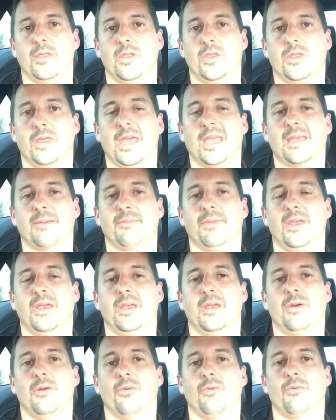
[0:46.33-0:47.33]
they can
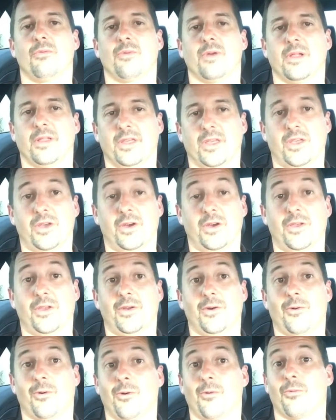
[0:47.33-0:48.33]
be really
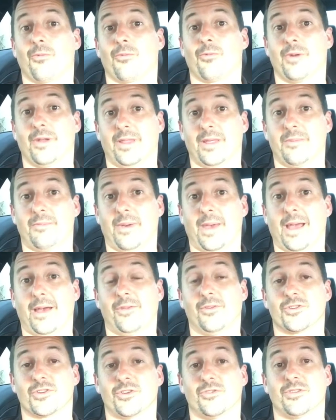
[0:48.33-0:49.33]
good or really
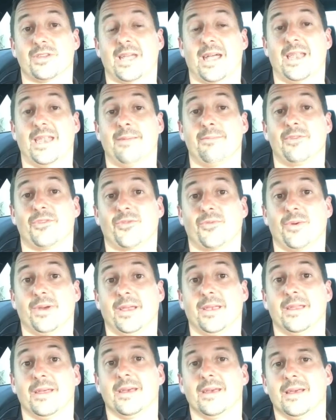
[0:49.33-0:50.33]
bad. There's usually not an
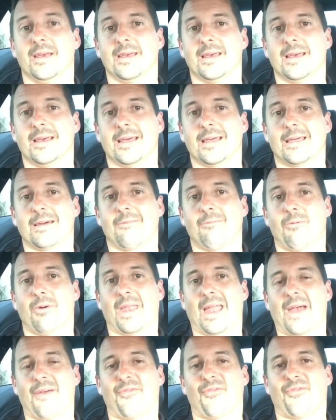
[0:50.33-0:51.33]
in-between.
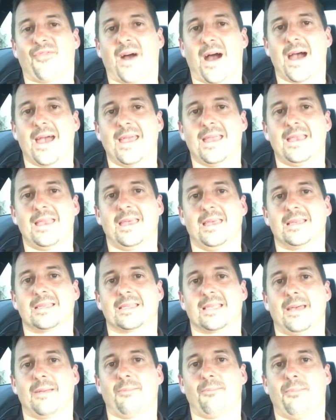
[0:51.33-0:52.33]
What I find is
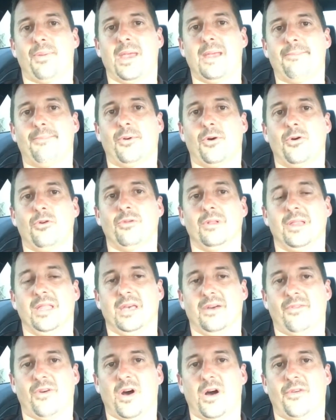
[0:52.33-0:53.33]
that people who
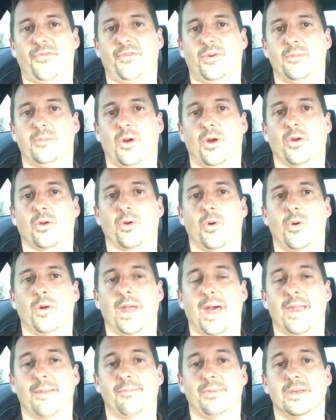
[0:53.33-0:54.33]
live off them are going
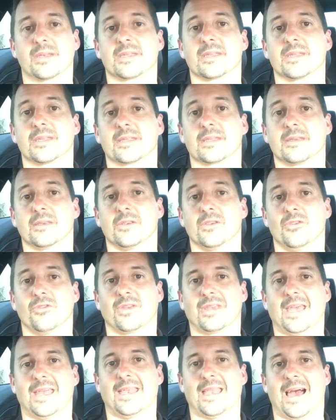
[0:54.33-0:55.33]
out of business. You
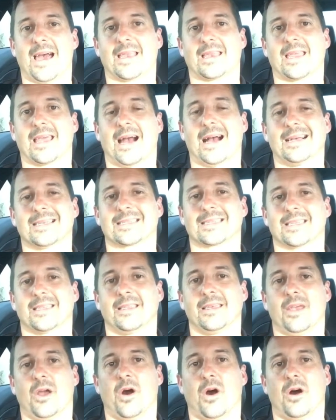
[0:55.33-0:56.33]
cannot
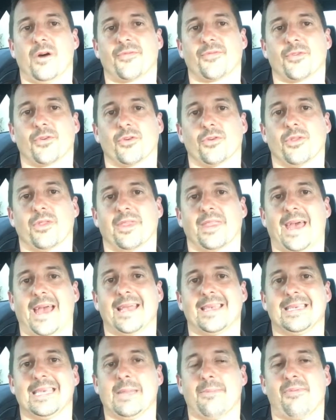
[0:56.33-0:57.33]
constantly offer
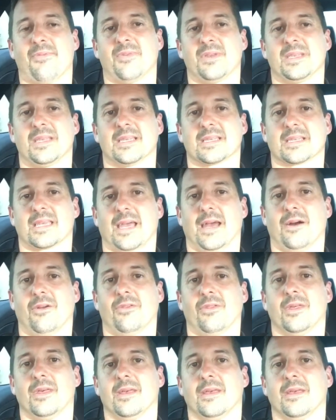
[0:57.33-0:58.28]
that deep of a discount